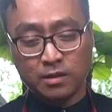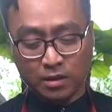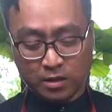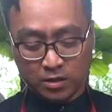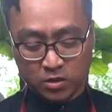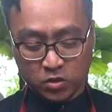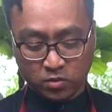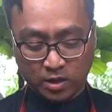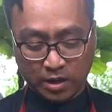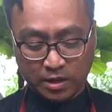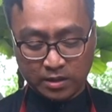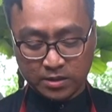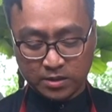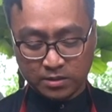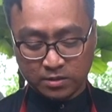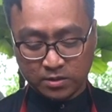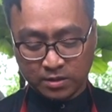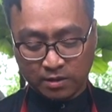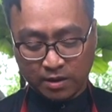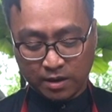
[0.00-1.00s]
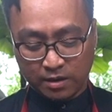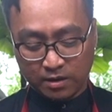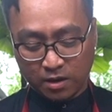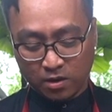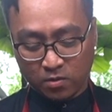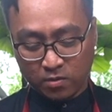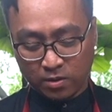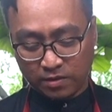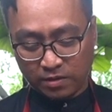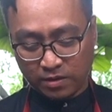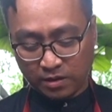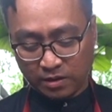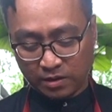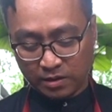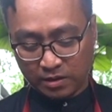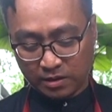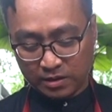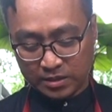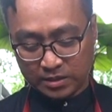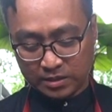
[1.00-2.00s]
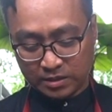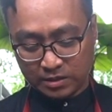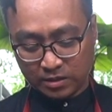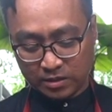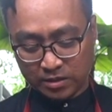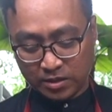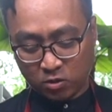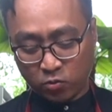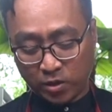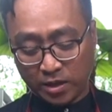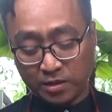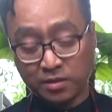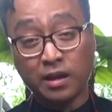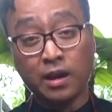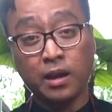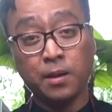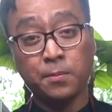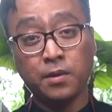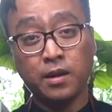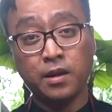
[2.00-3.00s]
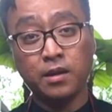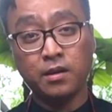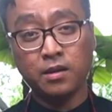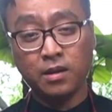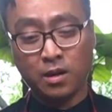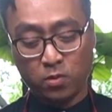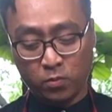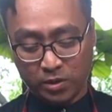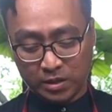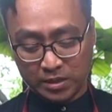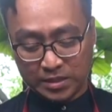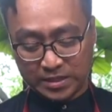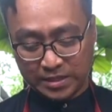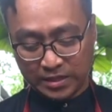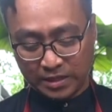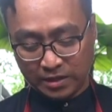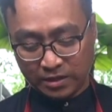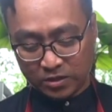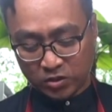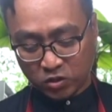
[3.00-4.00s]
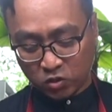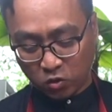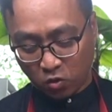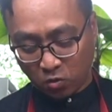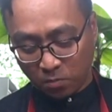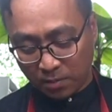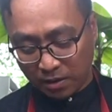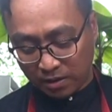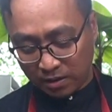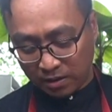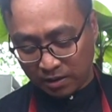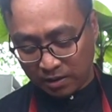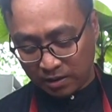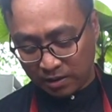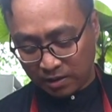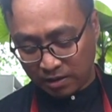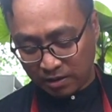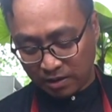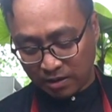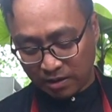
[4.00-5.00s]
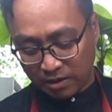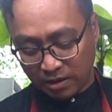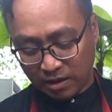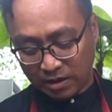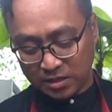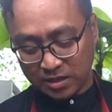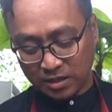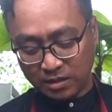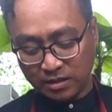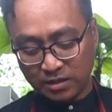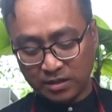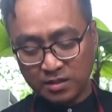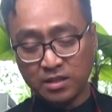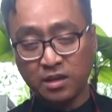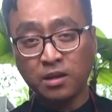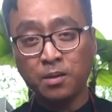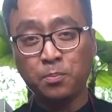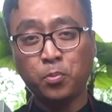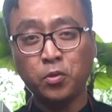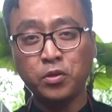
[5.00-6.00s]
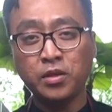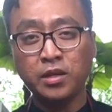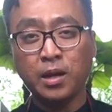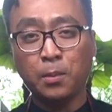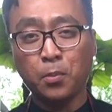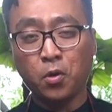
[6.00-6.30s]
Yeah. So guys, right now I think it's a great time. Right now we are seeing so many Asatizah putting up